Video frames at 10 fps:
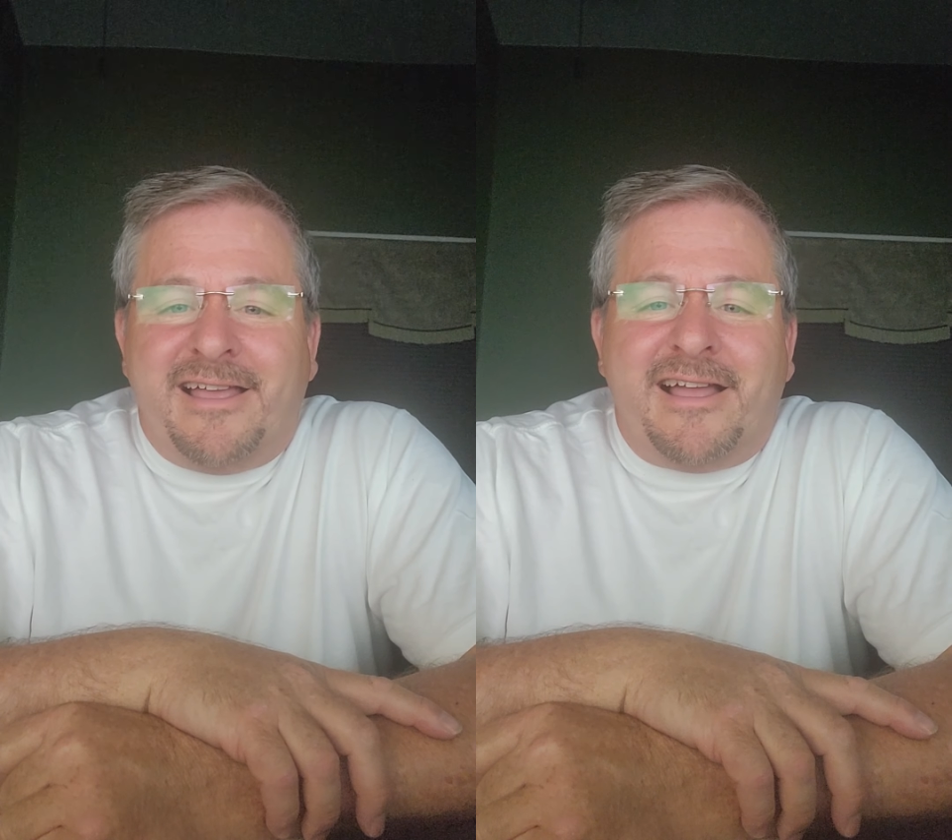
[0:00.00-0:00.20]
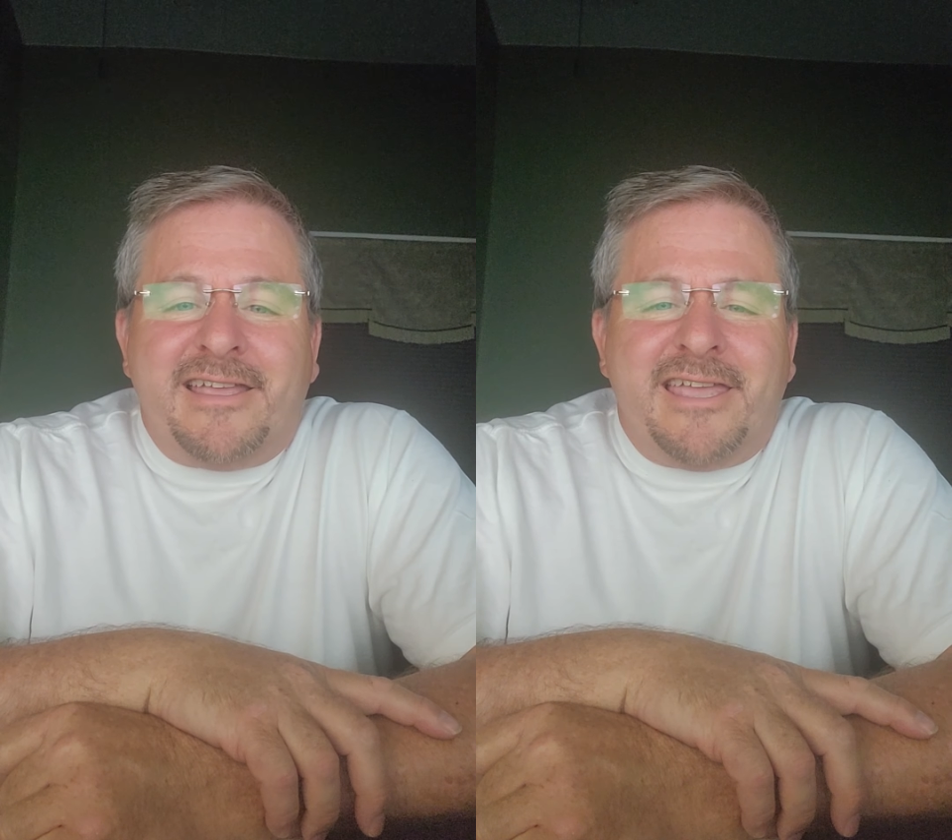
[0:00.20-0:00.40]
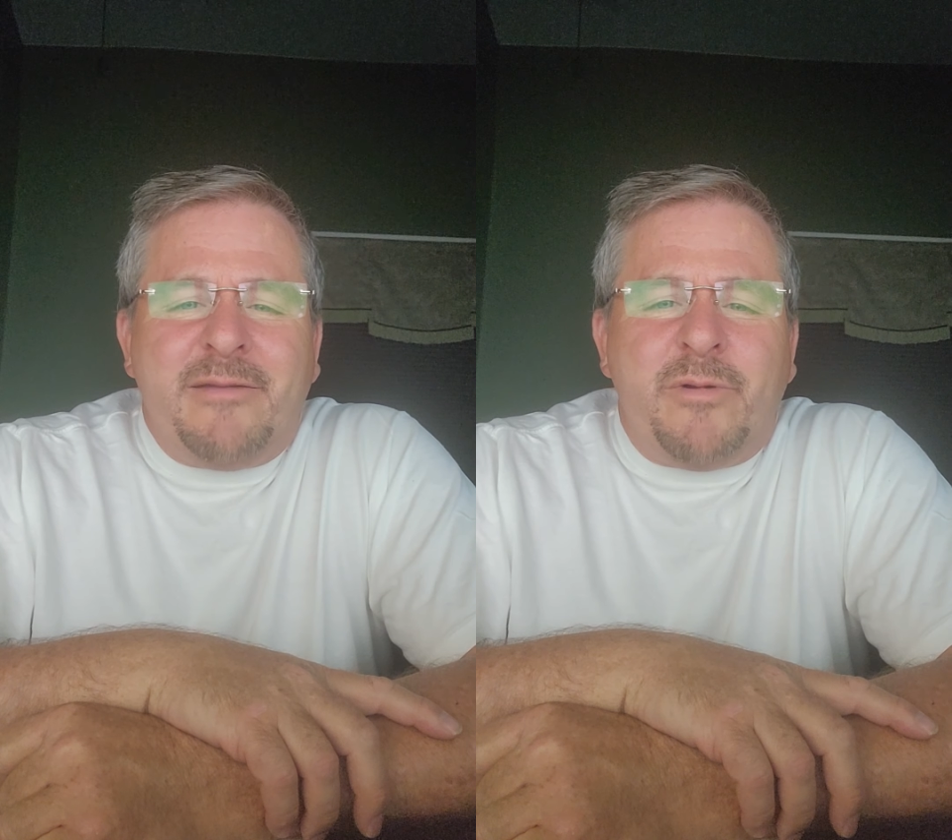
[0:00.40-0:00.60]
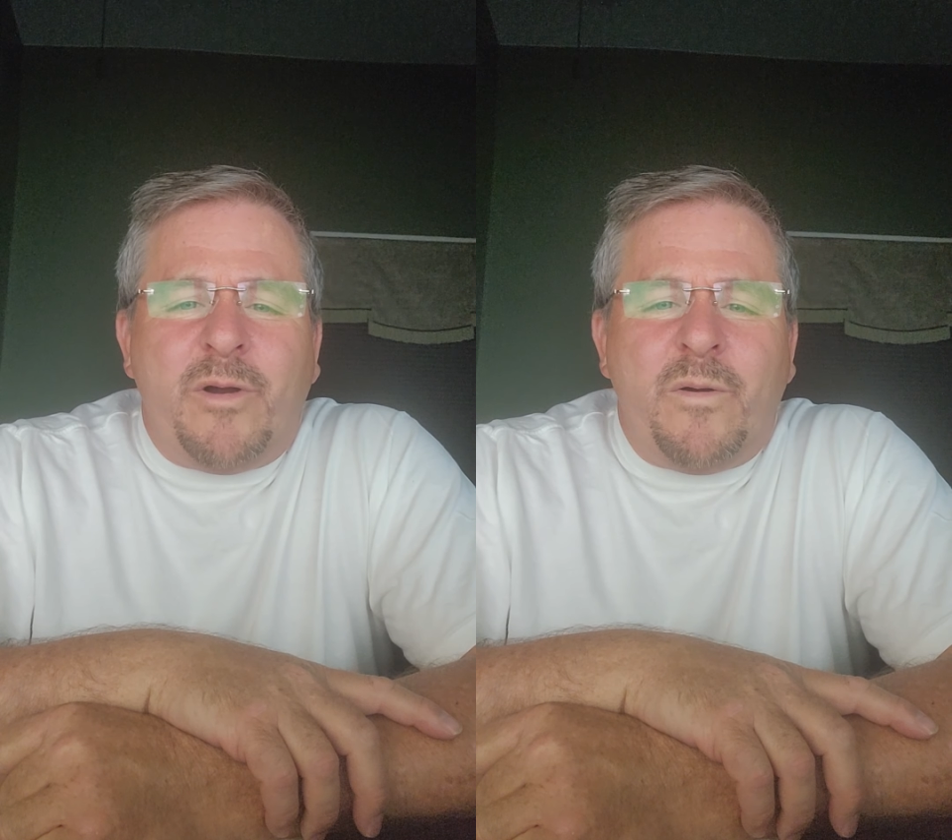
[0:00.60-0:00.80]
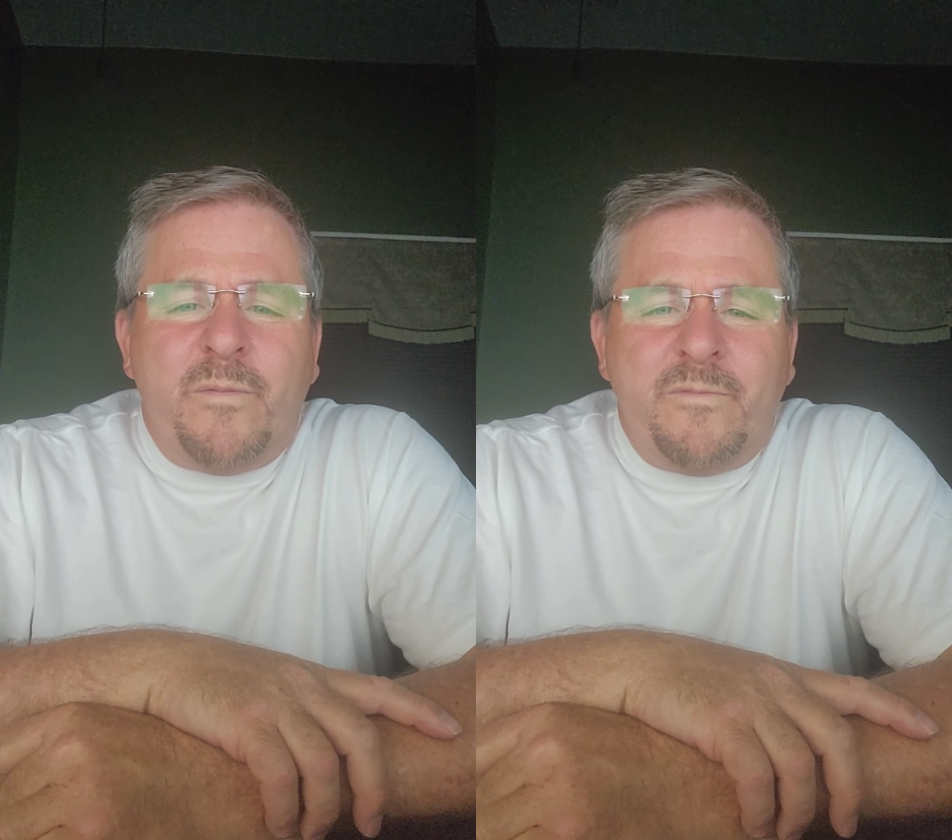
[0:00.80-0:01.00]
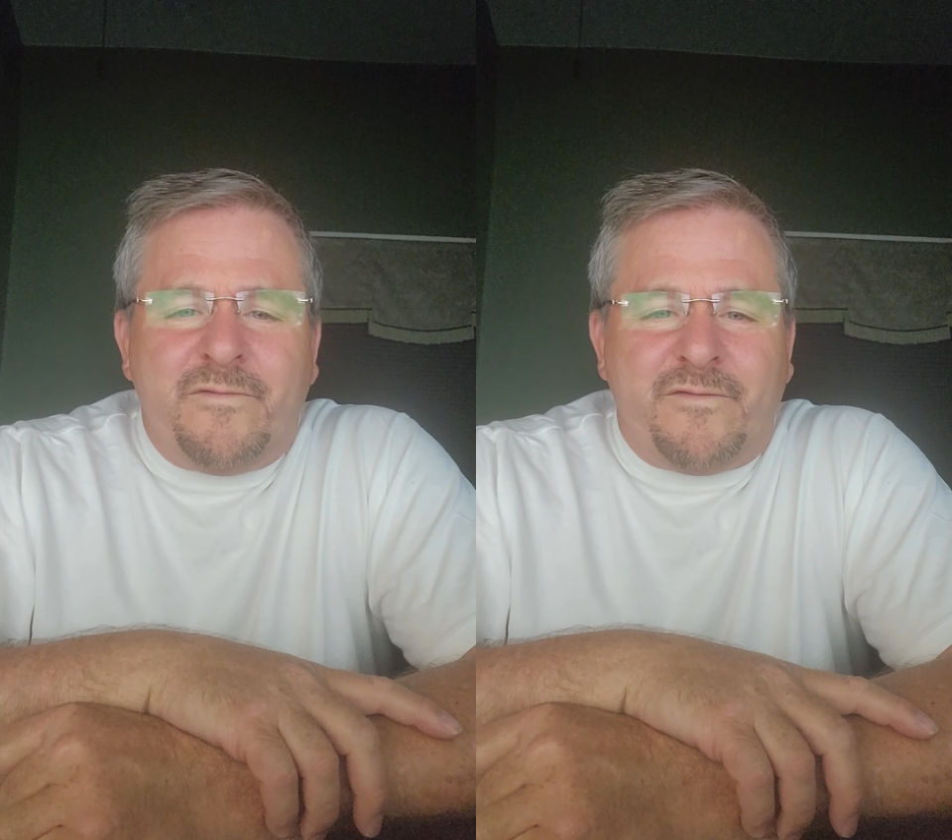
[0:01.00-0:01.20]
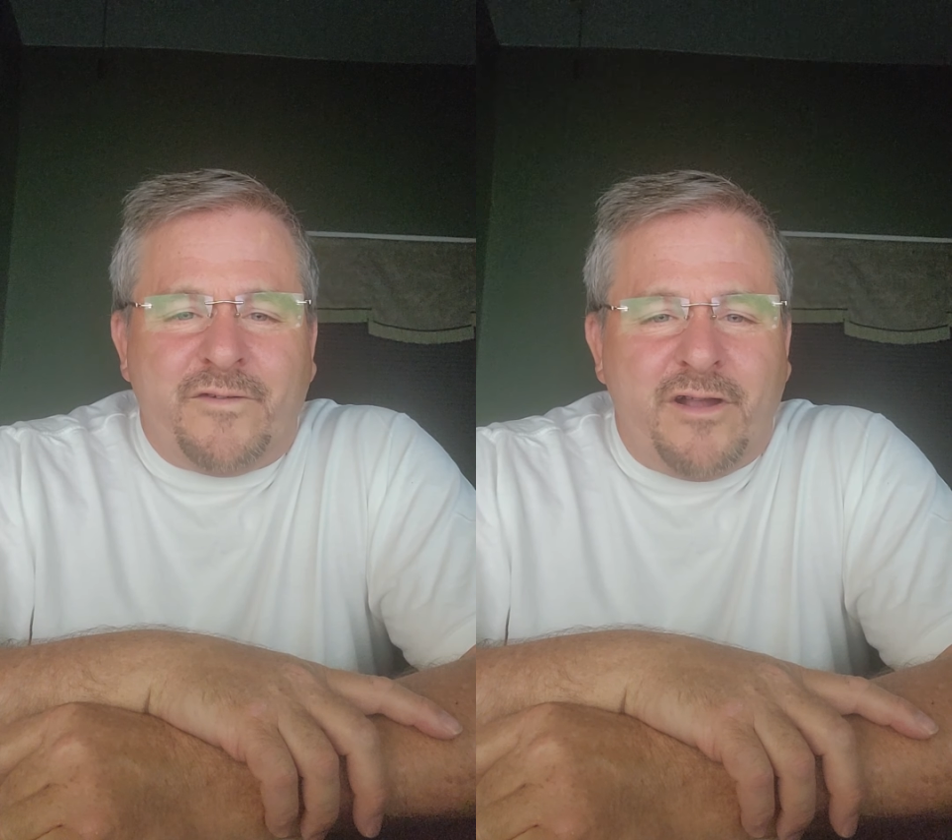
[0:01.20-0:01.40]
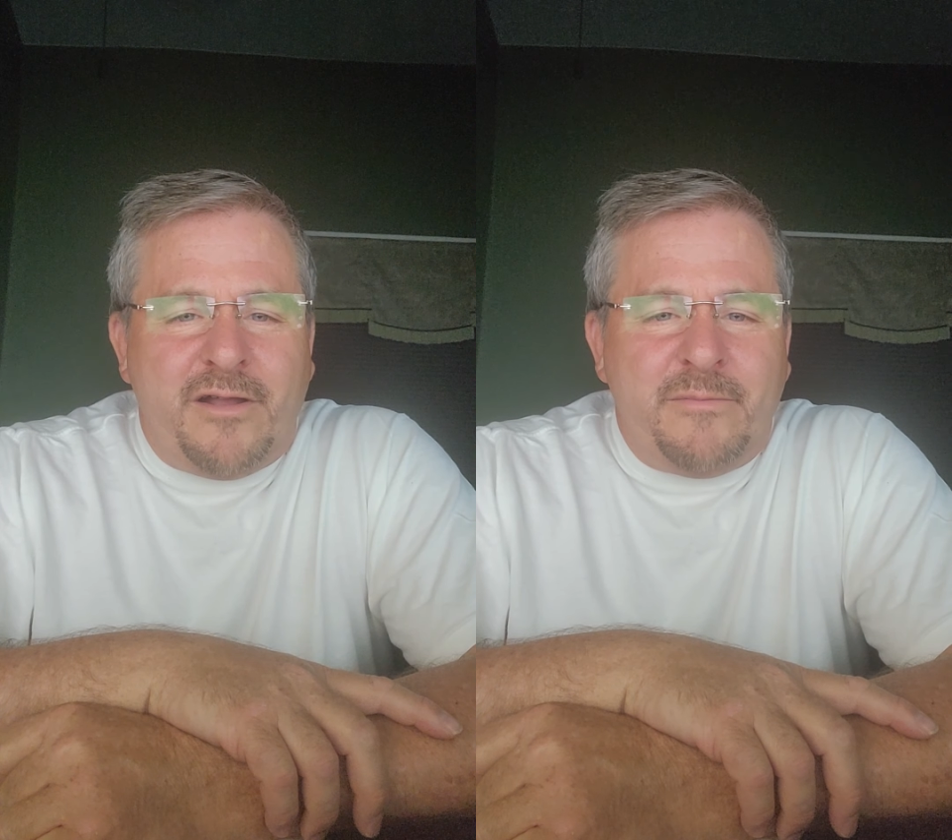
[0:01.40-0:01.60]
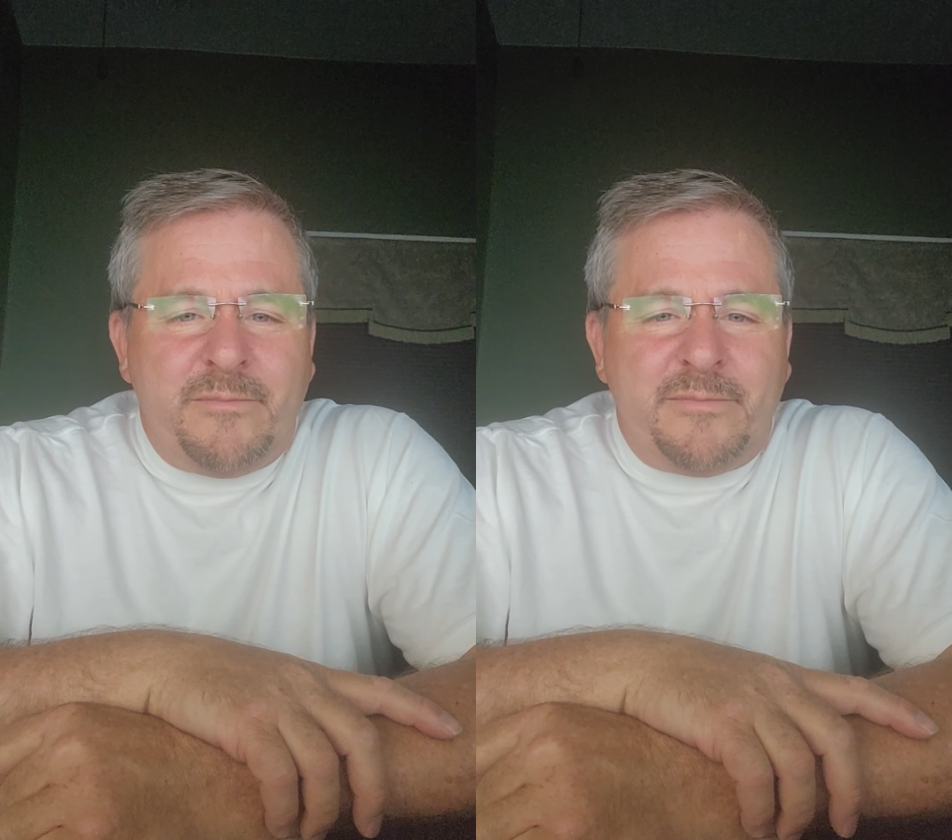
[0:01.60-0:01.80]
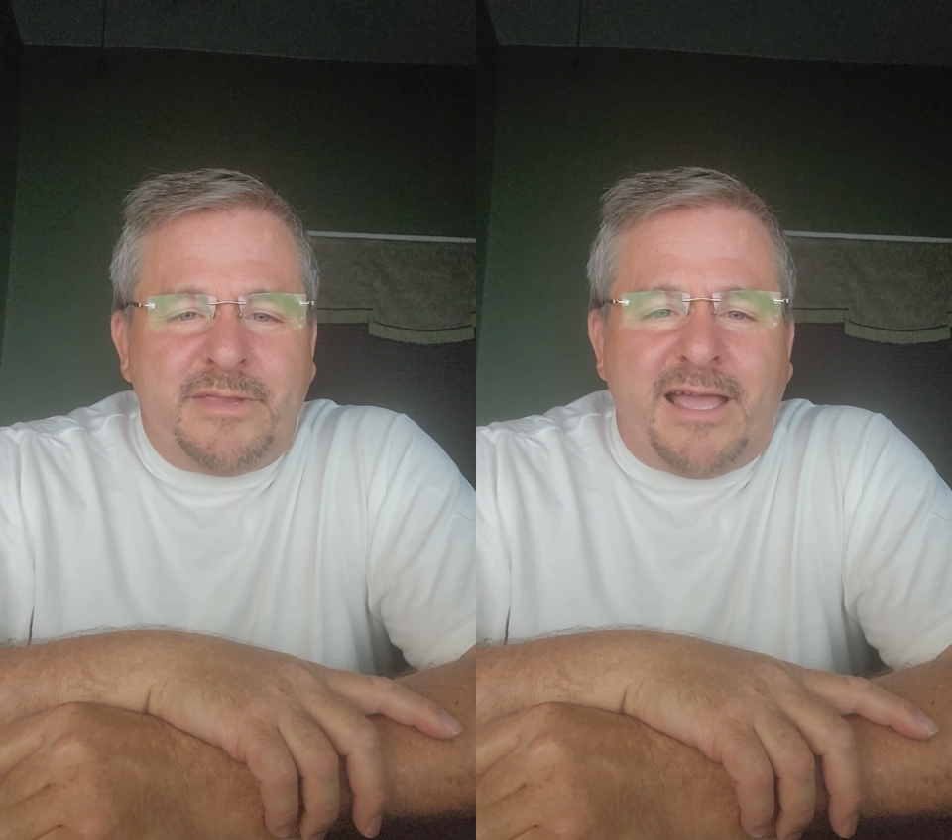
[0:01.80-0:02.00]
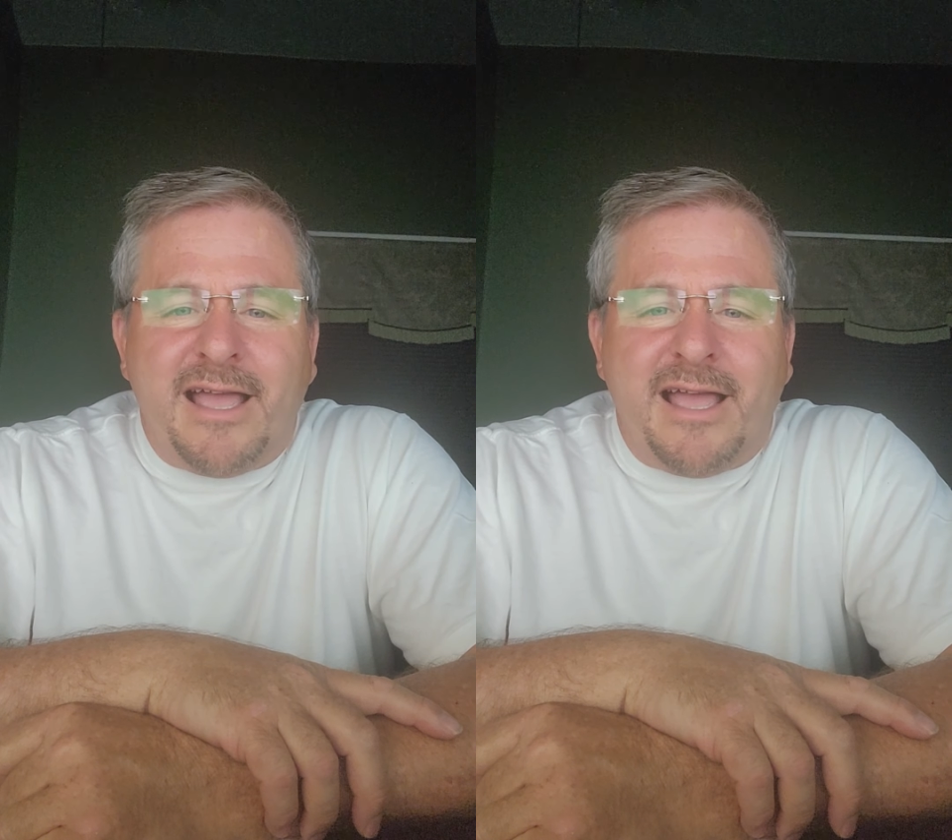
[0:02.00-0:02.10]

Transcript: I came home from the